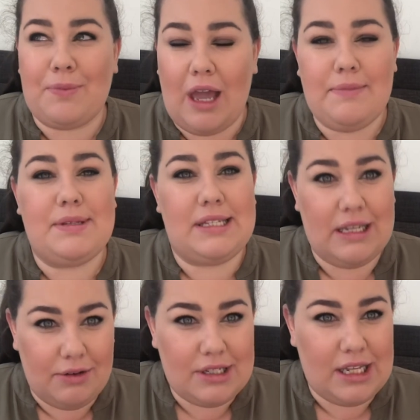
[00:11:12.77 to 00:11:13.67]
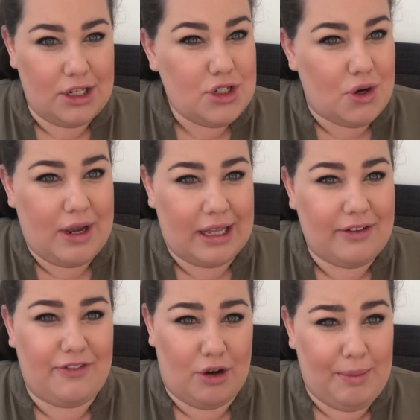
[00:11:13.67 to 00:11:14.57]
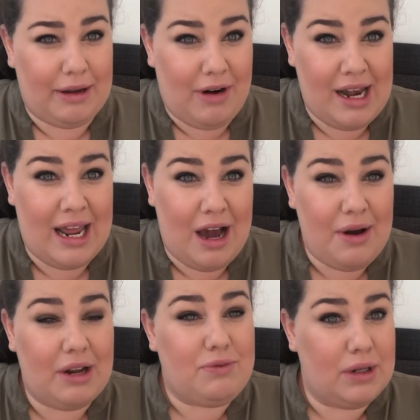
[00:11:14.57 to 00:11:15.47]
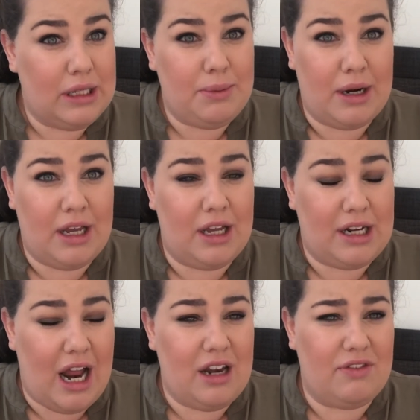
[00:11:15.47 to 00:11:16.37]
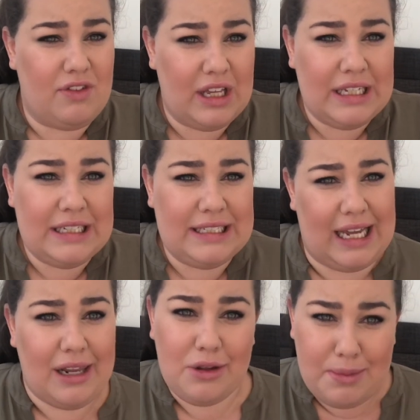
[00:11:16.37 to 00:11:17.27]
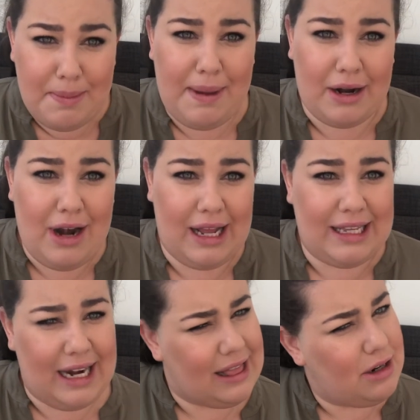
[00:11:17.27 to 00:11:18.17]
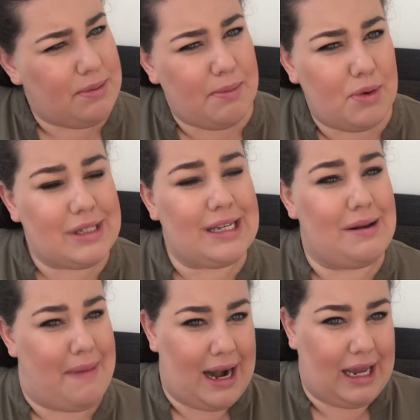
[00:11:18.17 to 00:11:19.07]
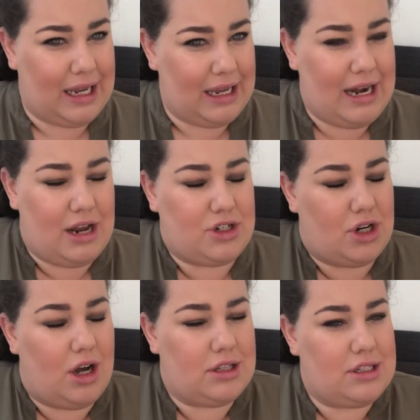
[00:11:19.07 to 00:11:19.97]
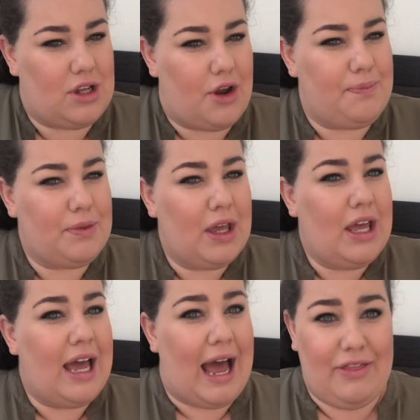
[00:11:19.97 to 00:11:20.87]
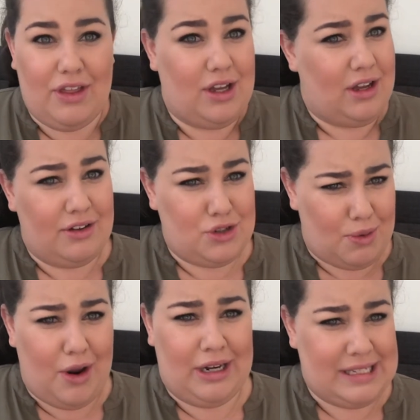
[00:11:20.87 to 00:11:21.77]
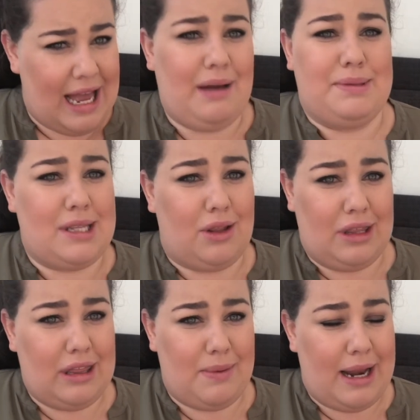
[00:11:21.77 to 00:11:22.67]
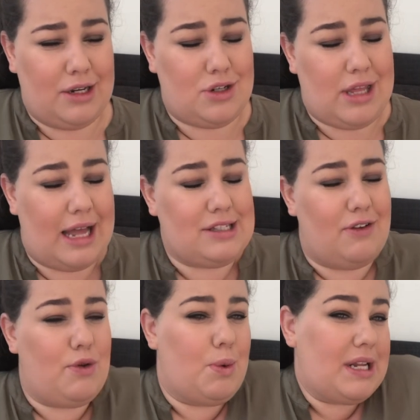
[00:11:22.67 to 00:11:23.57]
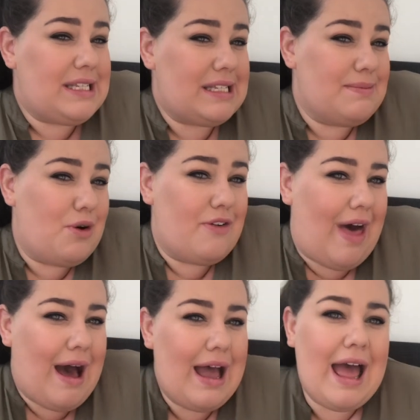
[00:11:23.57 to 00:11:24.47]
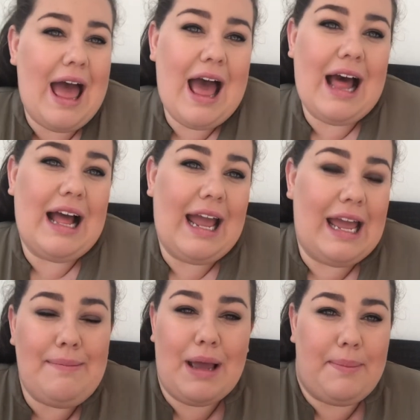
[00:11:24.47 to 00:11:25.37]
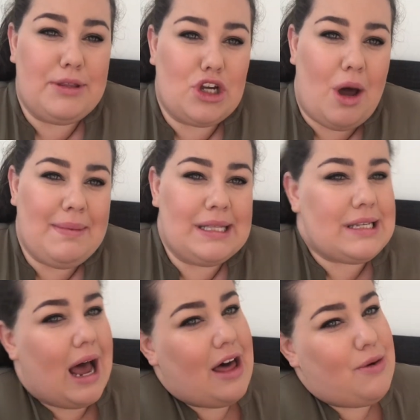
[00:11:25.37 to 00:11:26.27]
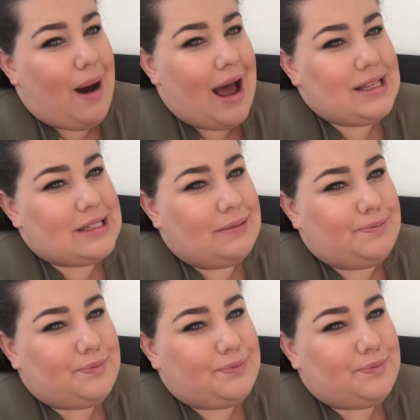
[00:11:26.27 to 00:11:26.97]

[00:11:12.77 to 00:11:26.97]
I'm seriously enjoying the filming right now and I really want to kind of get a little bit better at it, get a little bit more cinematic in our shots. So, and the drone is absolutely the way to do that. So if you want to see some more of that, hit me up in the comments. Otherwise,